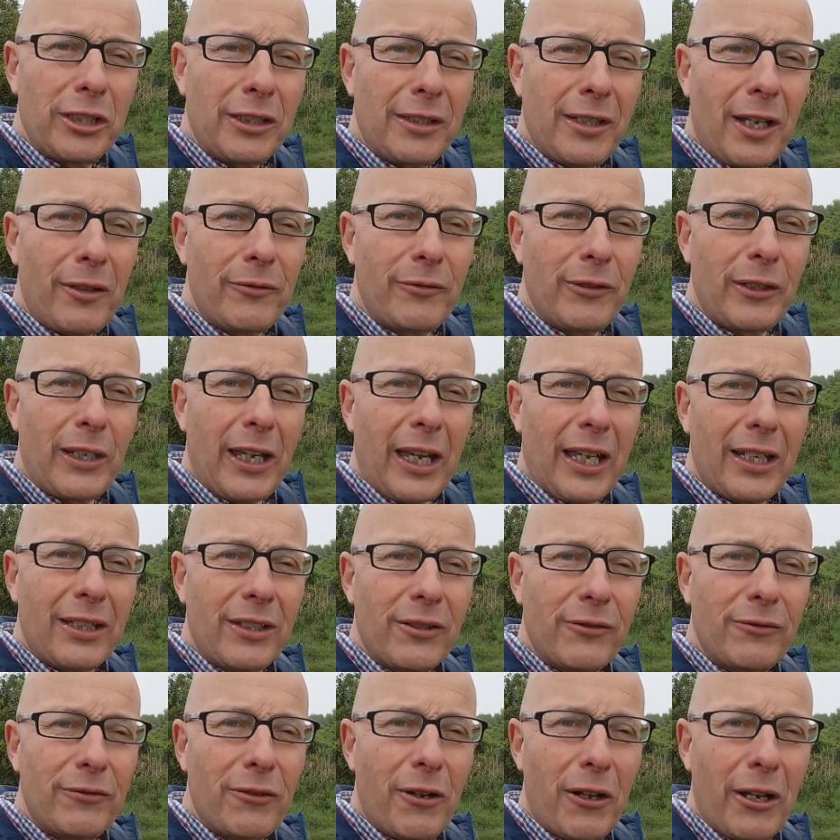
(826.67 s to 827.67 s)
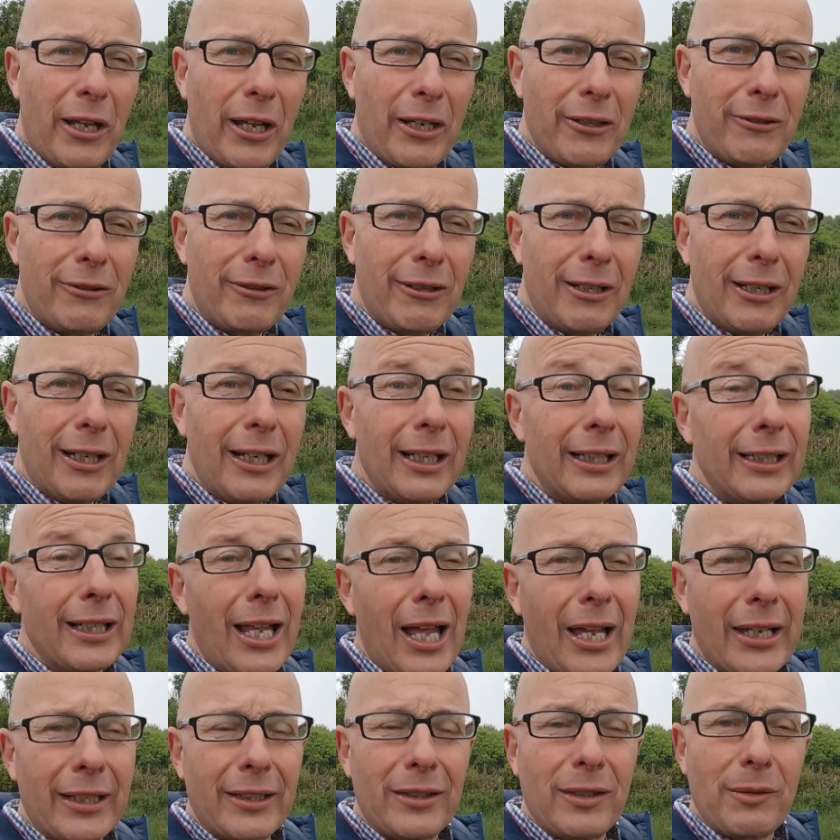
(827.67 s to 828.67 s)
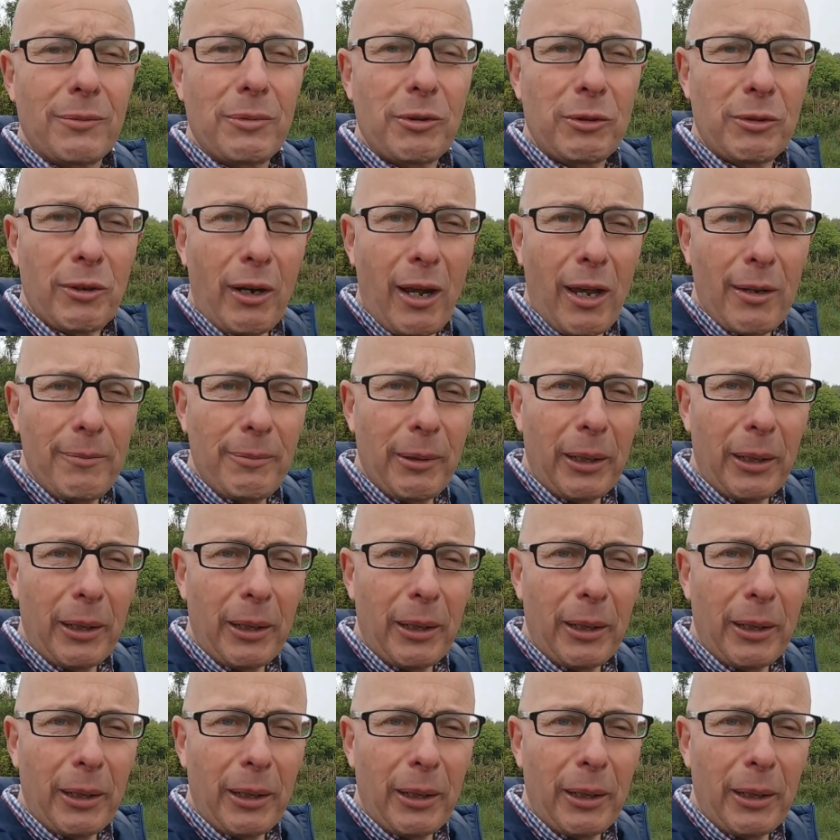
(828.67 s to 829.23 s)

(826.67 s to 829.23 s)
Don't forget to follow, like, subscribe,